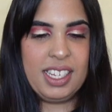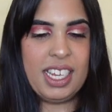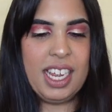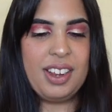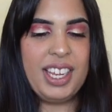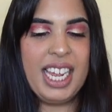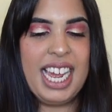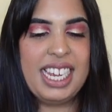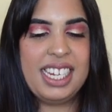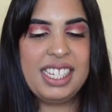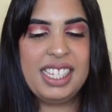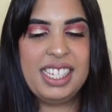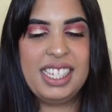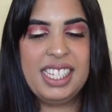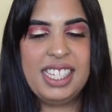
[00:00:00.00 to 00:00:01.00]
So
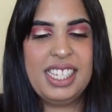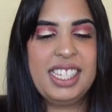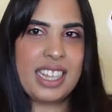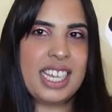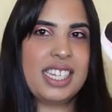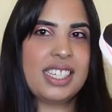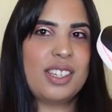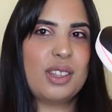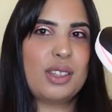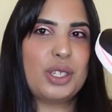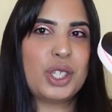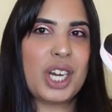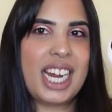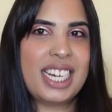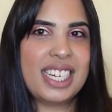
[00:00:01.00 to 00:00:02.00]
yeah, these are the
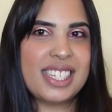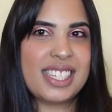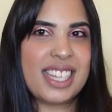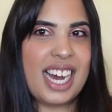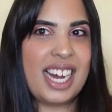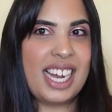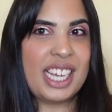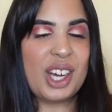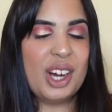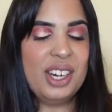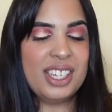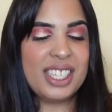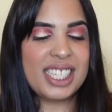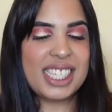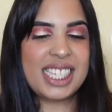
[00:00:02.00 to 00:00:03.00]
trainers that I
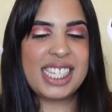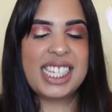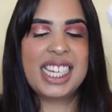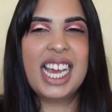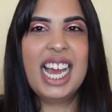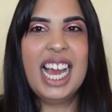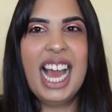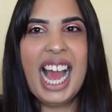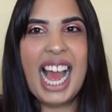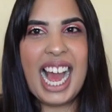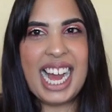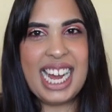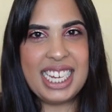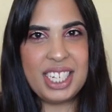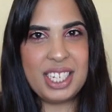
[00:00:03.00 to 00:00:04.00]
got
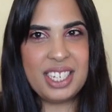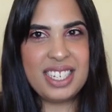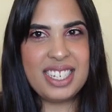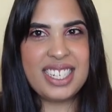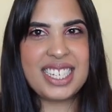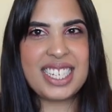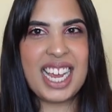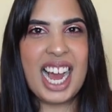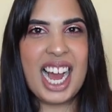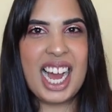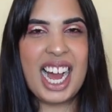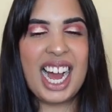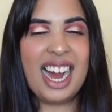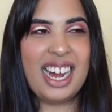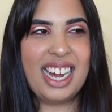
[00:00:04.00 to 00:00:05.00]
and
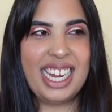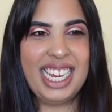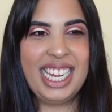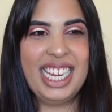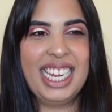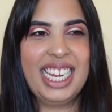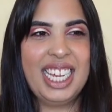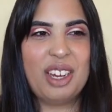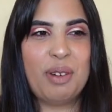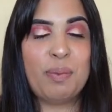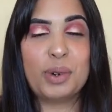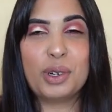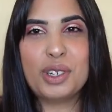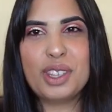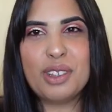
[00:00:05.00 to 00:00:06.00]
I
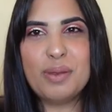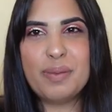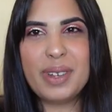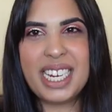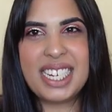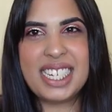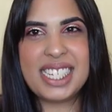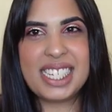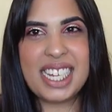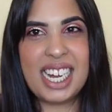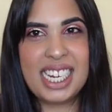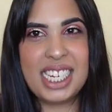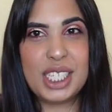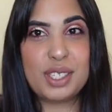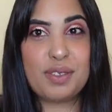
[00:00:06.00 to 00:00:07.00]
bought them in a
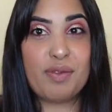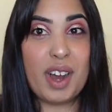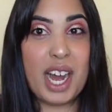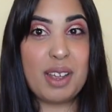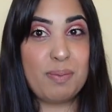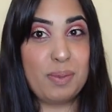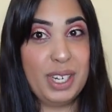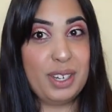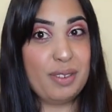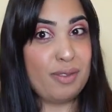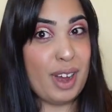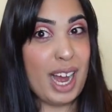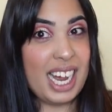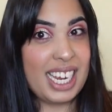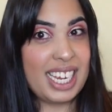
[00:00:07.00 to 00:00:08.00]
size
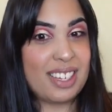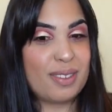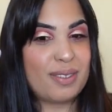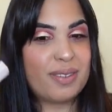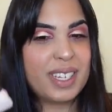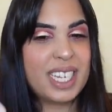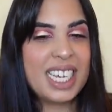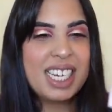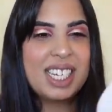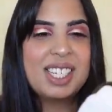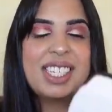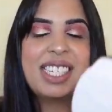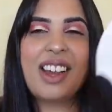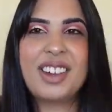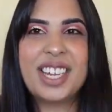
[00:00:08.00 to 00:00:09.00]
5.5.
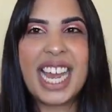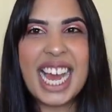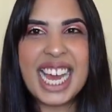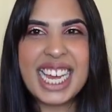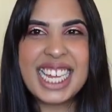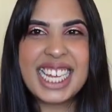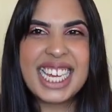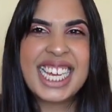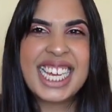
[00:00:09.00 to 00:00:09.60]
So yeah.